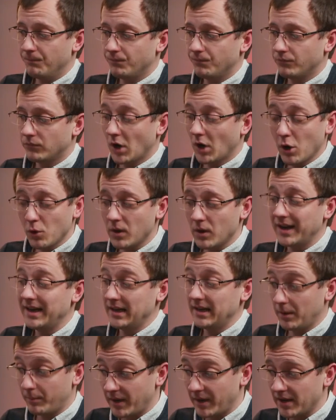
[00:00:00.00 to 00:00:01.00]
No, a
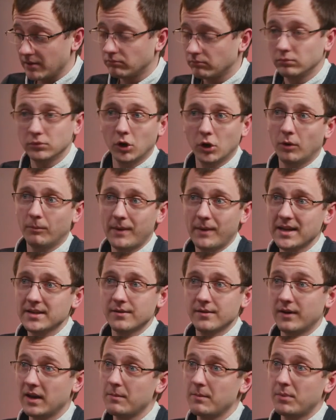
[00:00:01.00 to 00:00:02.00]
little bit, not
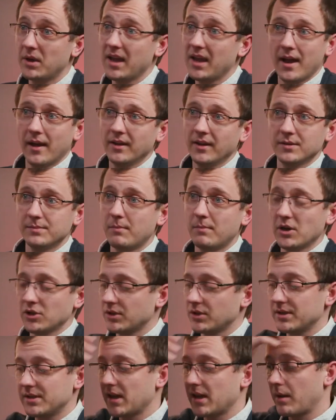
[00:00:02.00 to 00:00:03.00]
massively, but yeah, it's much
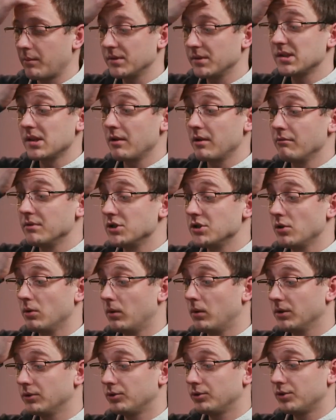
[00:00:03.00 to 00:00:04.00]
the same as the original
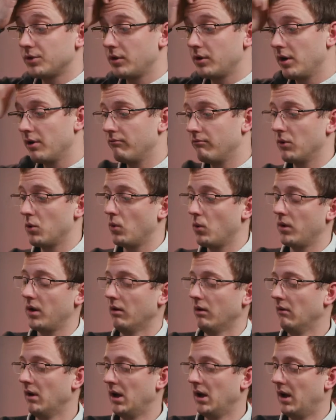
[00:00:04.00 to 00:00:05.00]
Ultra Studio Recorder.
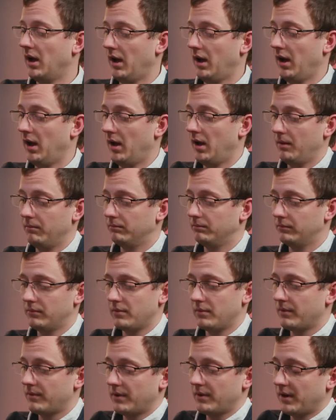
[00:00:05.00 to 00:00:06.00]

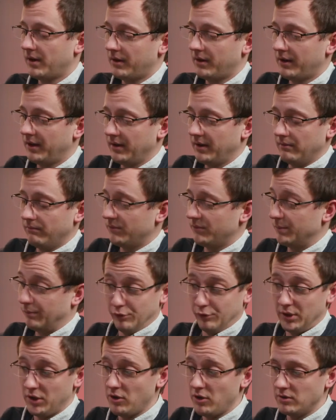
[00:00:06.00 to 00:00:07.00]
It's
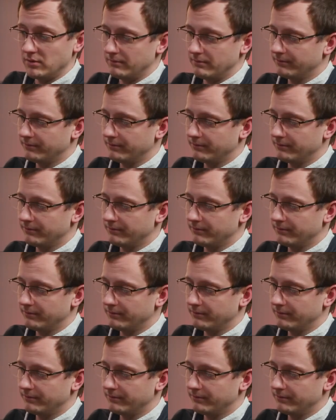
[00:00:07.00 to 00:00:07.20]
pretty good.